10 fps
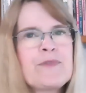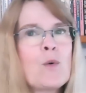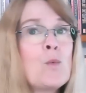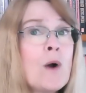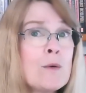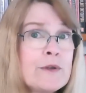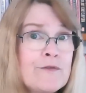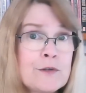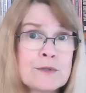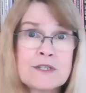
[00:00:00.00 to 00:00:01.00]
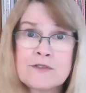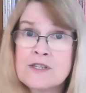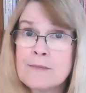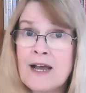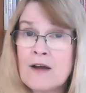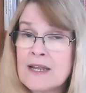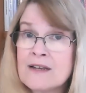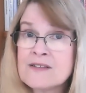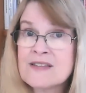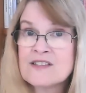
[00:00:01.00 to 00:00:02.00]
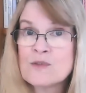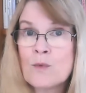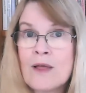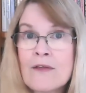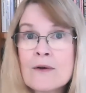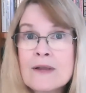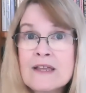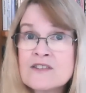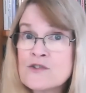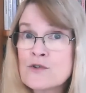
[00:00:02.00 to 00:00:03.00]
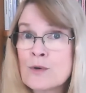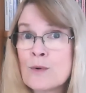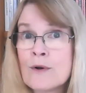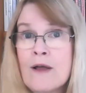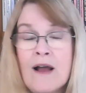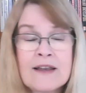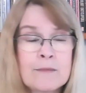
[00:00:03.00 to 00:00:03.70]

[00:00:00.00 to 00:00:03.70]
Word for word: what we feel guilty about and assess whether it's true or not.